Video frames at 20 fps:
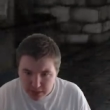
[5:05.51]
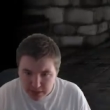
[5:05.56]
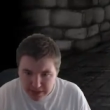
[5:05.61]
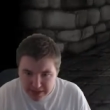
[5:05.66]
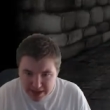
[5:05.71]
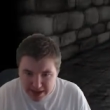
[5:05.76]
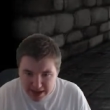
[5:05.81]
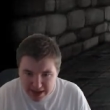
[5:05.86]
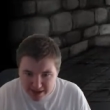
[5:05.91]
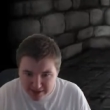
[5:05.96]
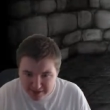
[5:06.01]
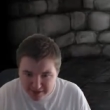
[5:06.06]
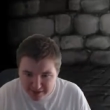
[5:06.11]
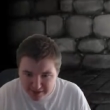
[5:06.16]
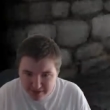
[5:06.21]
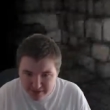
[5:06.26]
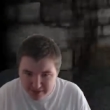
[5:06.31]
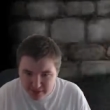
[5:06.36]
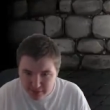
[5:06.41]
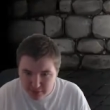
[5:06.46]

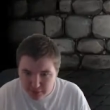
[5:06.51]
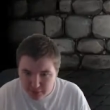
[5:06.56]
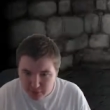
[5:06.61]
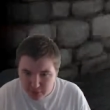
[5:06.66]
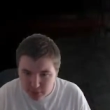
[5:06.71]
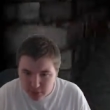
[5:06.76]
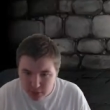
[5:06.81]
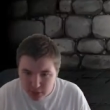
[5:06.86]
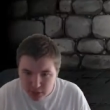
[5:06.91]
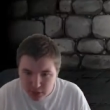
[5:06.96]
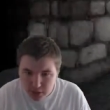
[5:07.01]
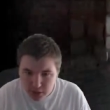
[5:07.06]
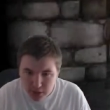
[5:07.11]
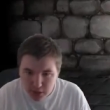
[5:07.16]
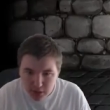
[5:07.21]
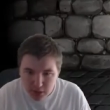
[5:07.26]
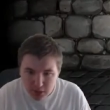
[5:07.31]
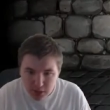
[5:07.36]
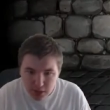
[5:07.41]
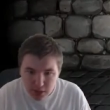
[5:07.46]
Yes.
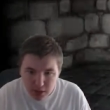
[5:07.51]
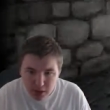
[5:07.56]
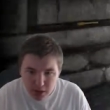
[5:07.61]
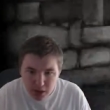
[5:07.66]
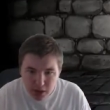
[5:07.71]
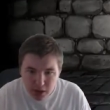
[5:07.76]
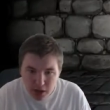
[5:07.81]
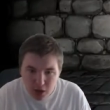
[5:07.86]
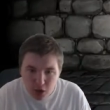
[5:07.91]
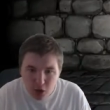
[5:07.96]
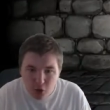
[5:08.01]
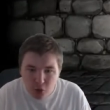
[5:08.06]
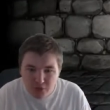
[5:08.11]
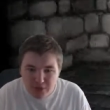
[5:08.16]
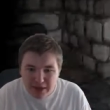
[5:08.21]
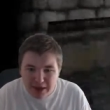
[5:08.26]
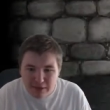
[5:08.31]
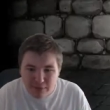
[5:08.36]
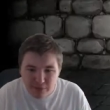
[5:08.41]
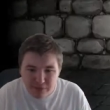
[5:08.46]
Oh,
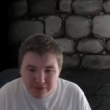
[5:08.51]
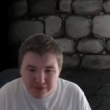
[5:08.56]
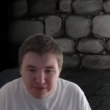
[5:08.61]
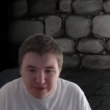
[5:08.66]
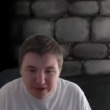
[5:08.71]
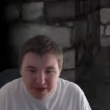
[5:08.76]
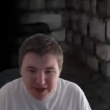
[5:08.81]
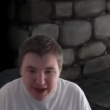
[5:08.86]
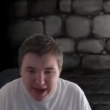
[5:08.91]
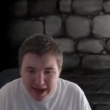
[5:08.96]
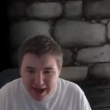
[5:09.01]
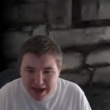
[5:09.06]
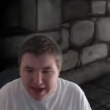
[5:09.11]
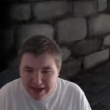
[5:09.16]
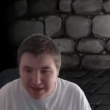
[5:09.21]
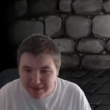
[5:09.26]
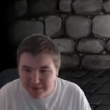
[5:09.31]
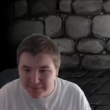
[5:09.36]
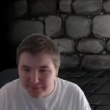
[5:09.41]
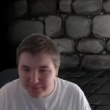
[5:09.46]
that was the key.
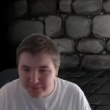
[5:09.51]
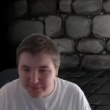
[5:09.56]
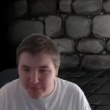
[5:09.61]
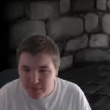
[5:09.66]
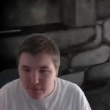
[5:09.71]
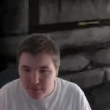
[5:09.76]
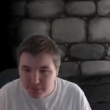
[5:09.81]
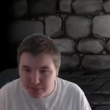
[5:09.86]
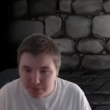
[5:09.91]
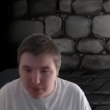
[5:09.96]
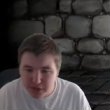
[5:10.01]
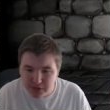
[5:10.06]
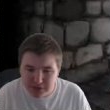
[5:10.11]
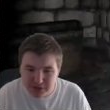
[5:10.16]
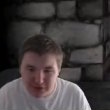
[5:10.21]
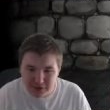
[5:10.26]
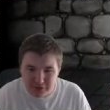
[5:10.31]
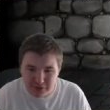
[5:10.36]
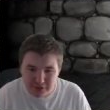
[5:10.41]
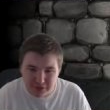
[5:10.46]
Oh,
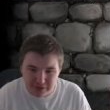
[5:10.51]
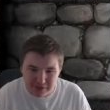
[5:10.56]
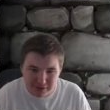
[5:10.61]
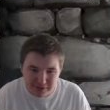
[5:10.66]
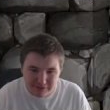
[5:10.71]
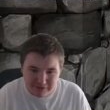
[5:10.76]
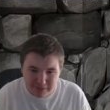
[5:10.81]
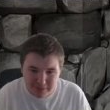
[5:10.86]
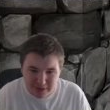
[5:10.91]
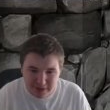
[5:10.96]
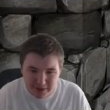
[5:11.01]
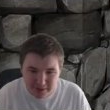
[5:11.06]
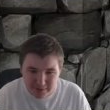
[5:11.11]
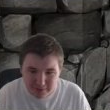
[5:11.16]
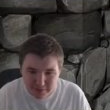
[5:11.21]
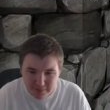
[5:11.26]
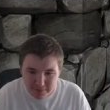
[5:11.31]
no, it wasn't. Never mind.